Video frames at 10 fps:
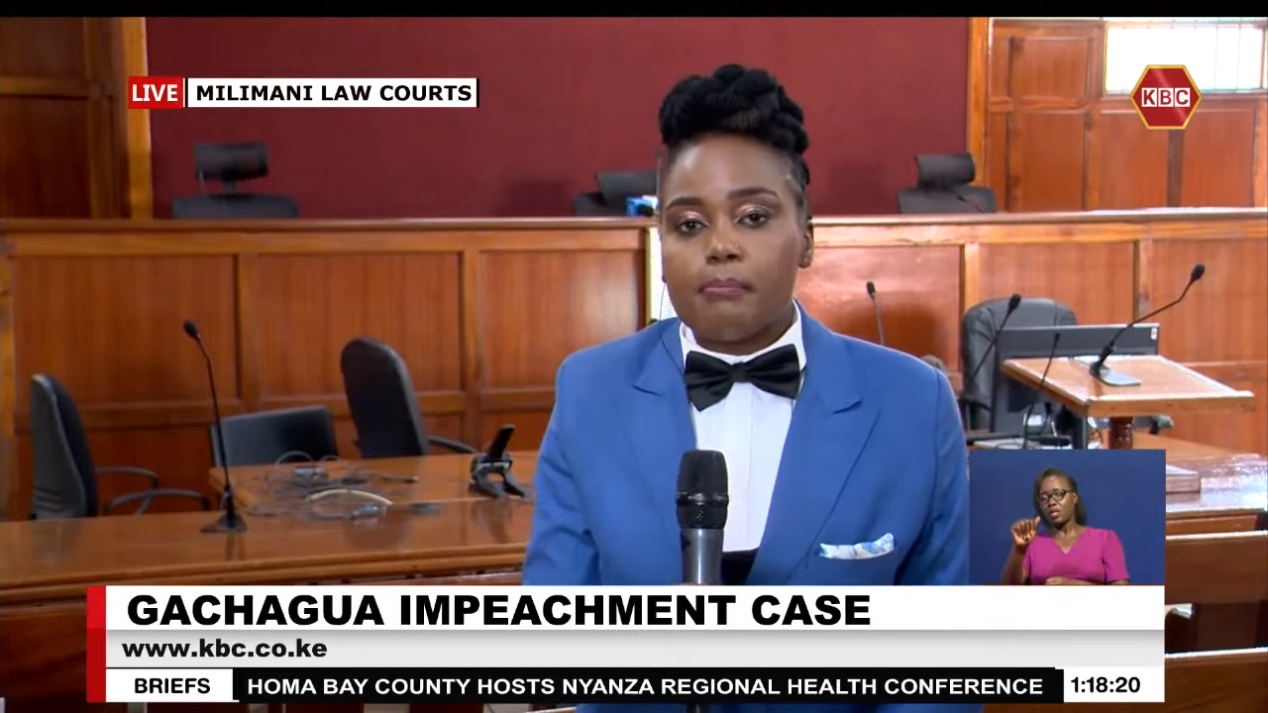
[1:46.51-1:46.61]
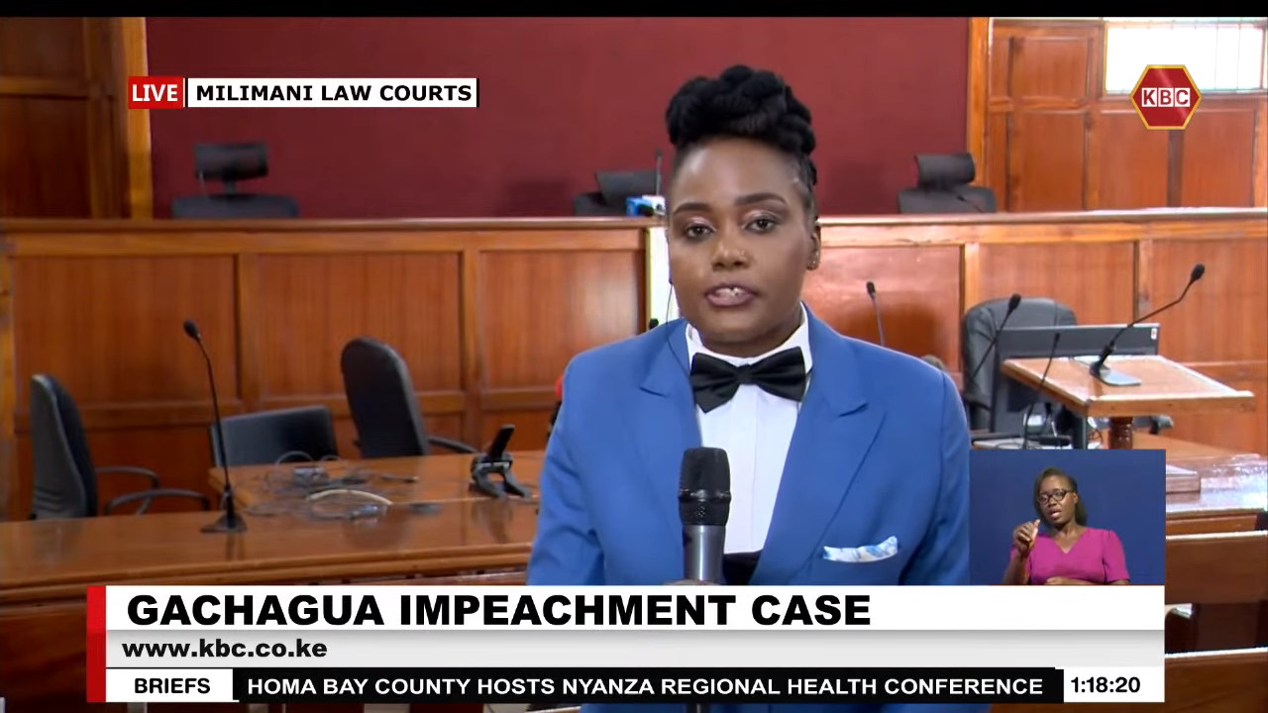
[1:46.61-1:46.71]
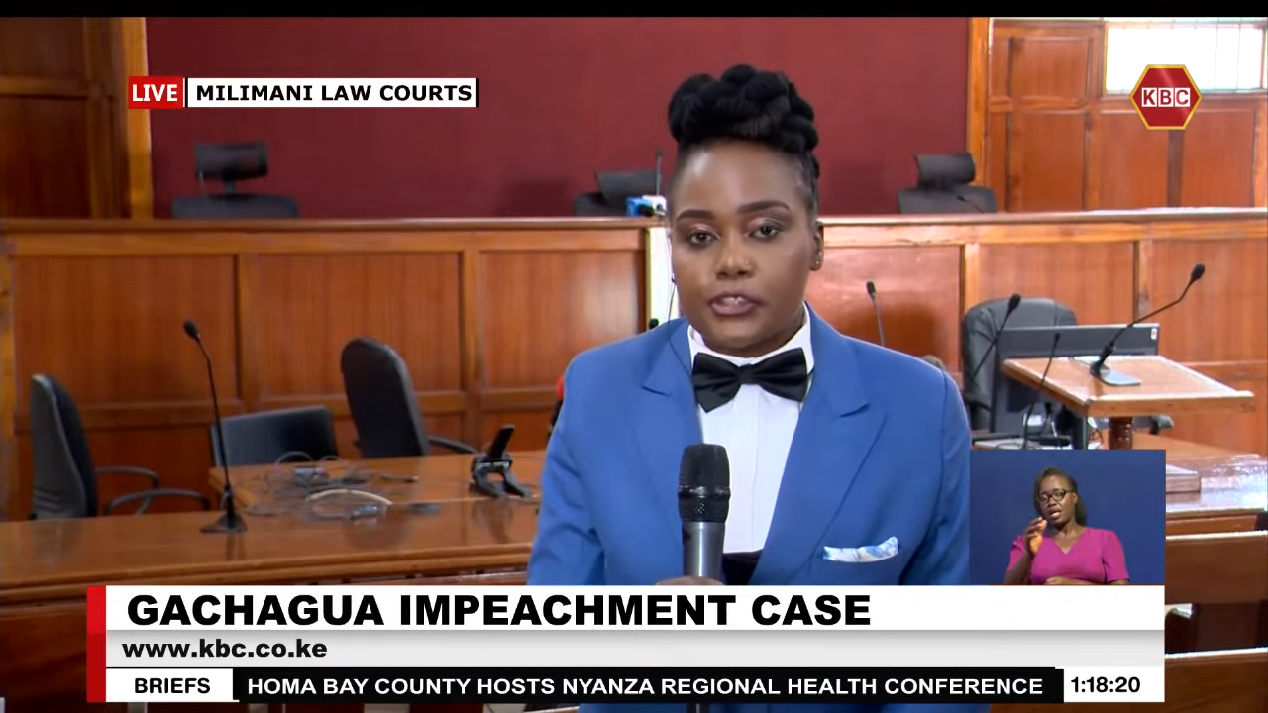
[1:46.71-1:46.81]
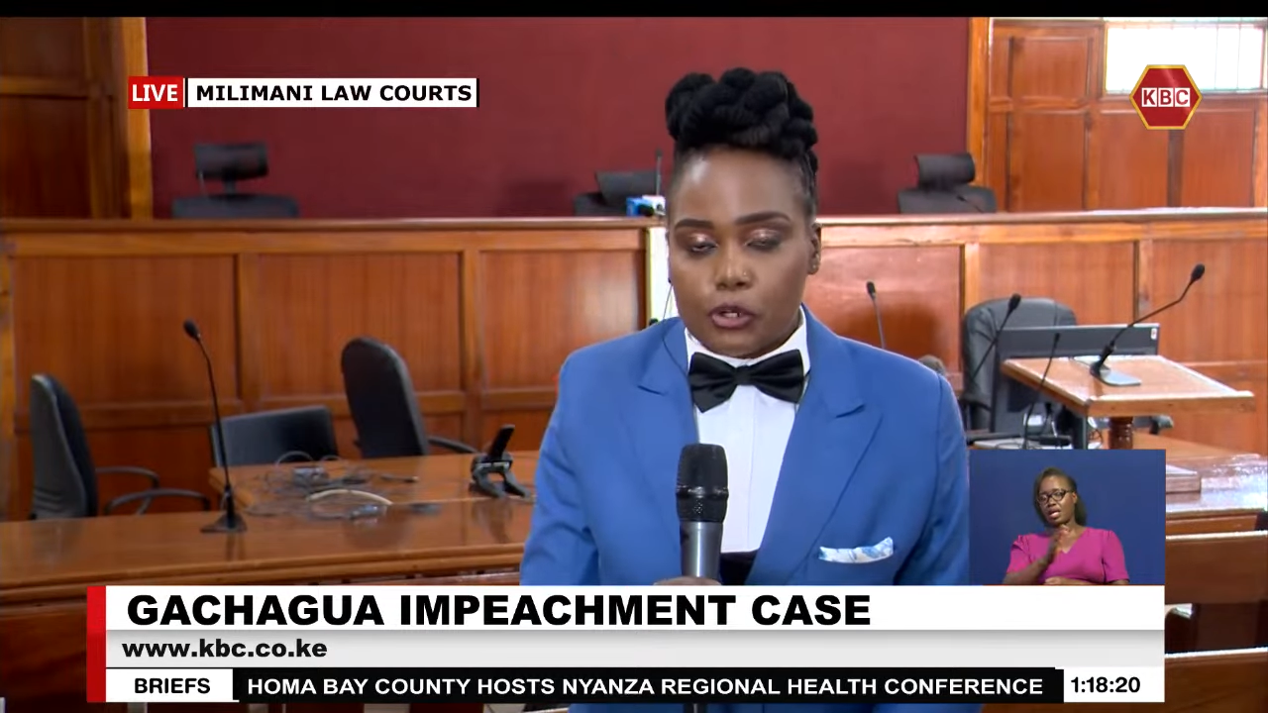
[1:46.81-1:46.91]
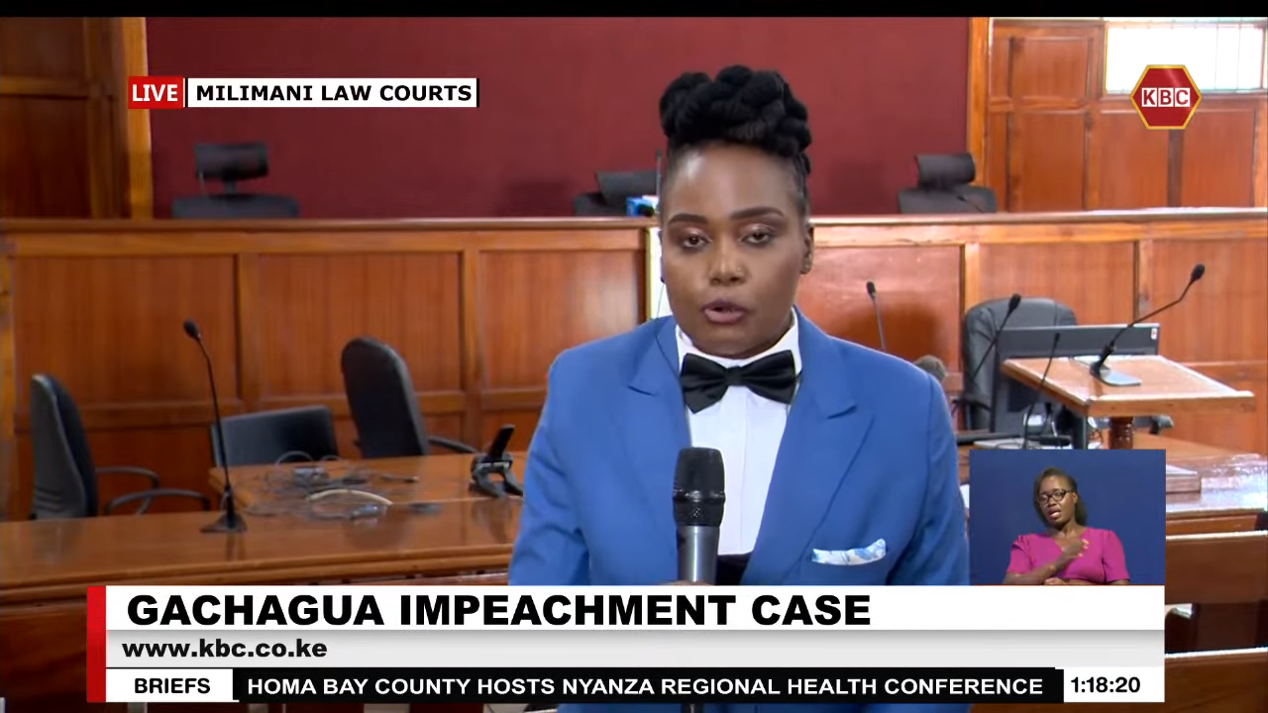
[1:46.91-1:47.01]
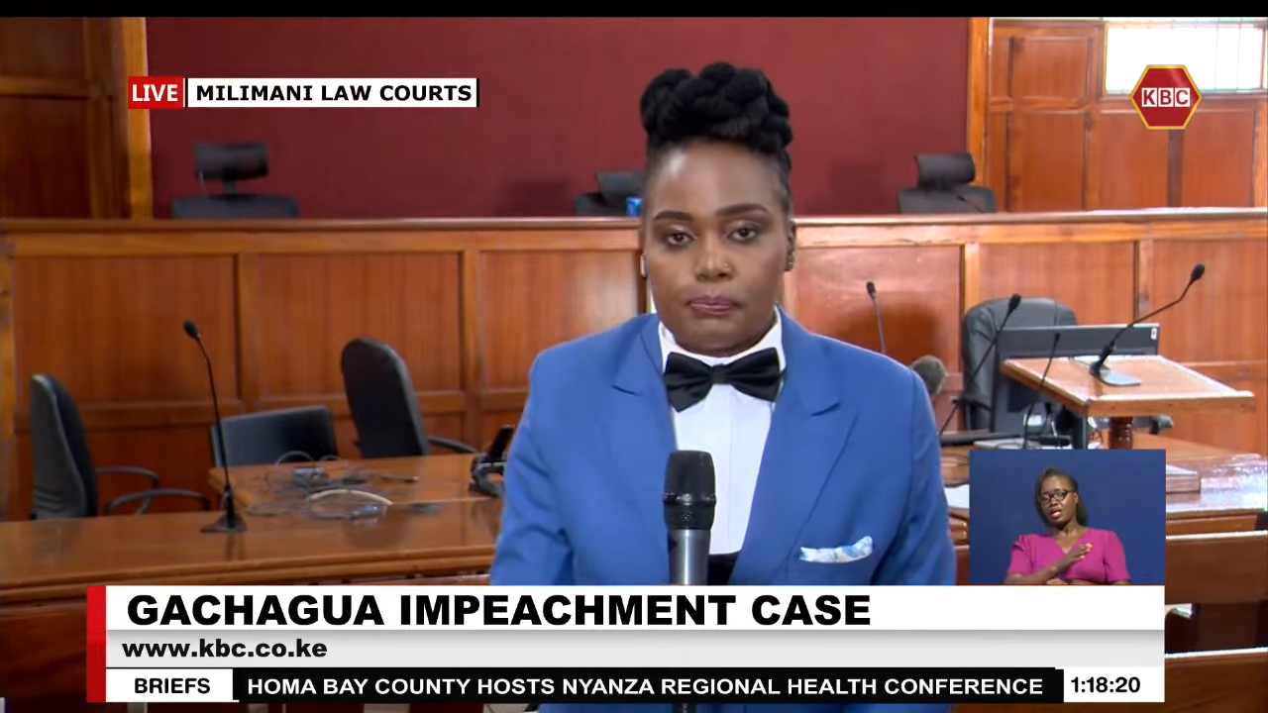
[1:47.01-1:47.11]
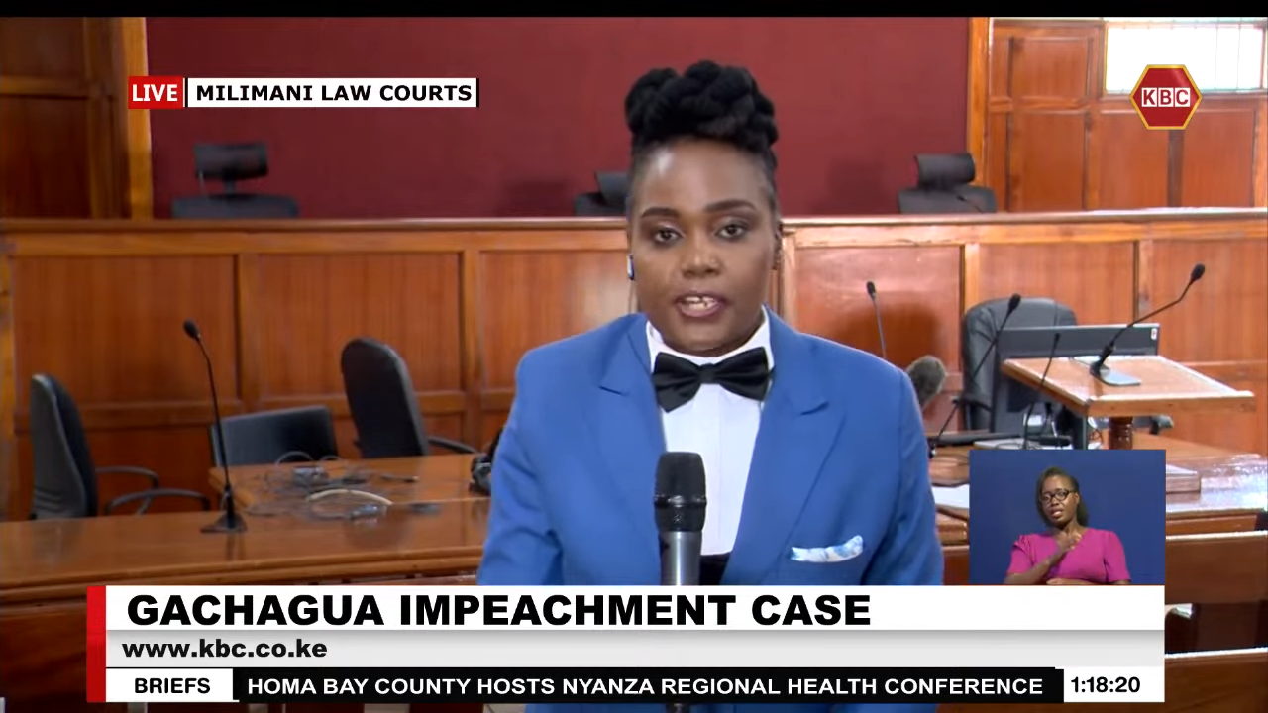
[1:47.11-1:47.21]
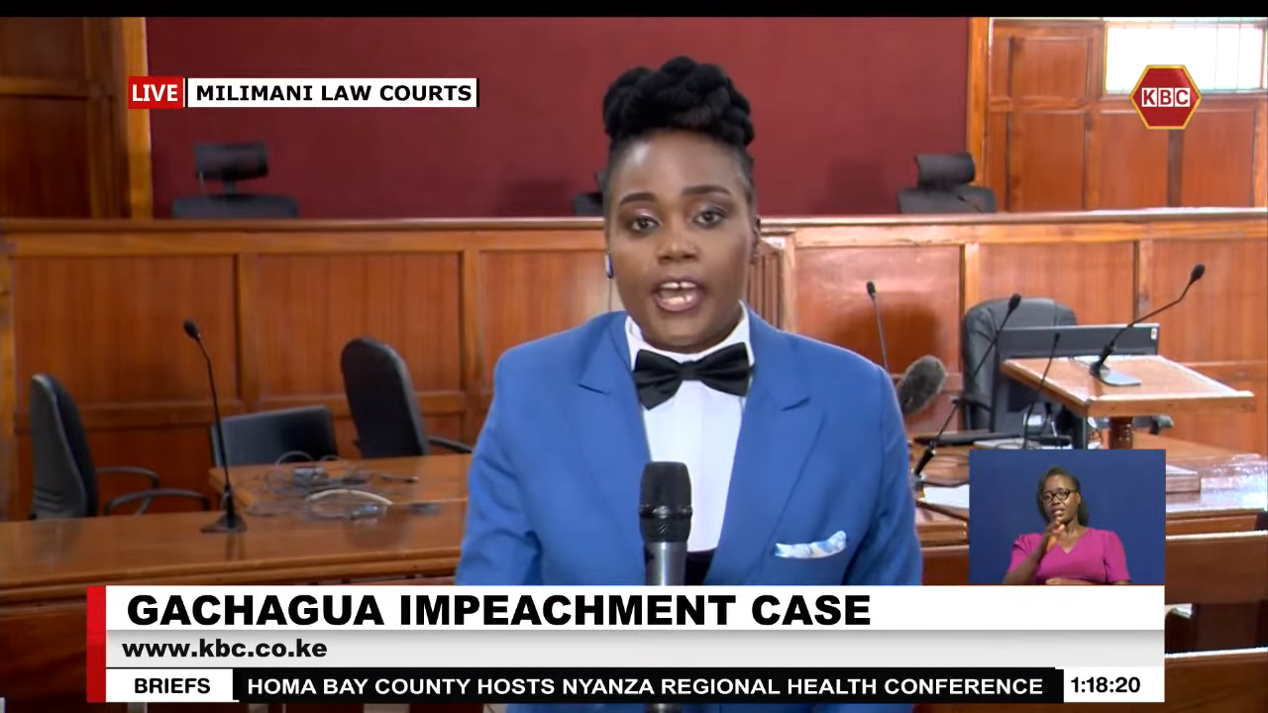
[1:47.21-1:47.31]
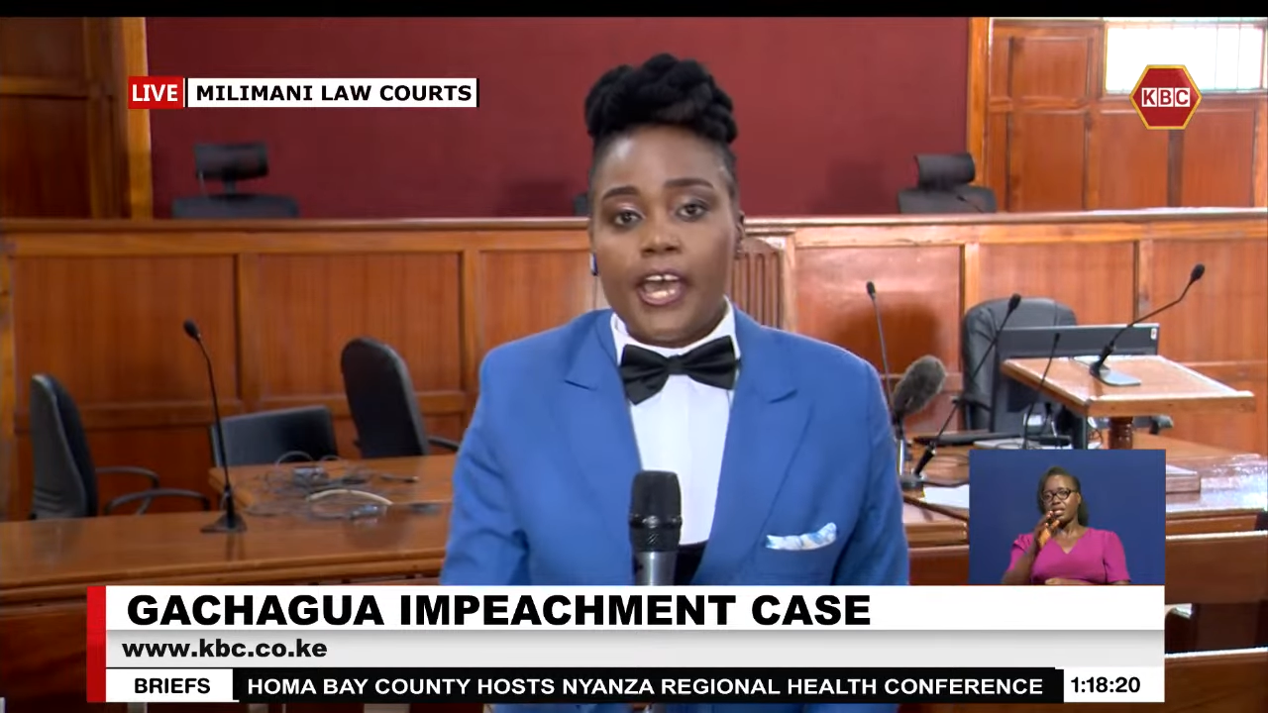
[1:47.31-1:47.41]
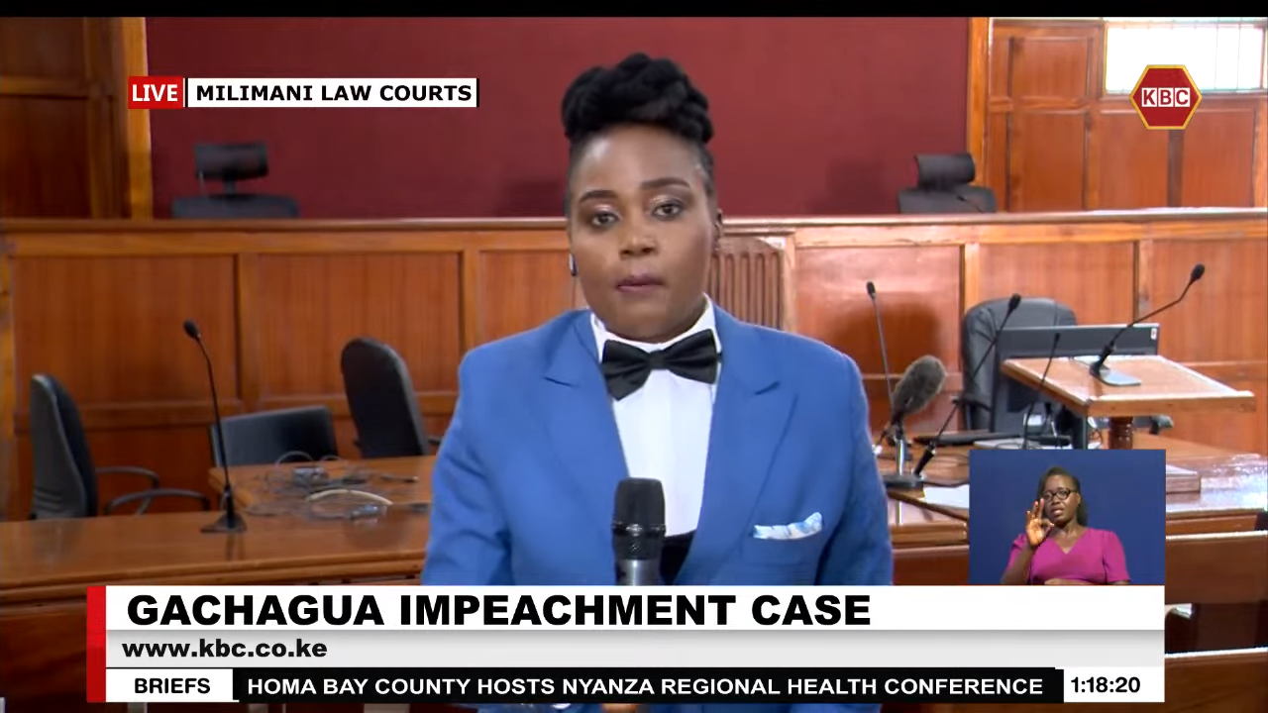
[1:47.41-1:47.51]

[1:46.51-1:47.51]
be stopped.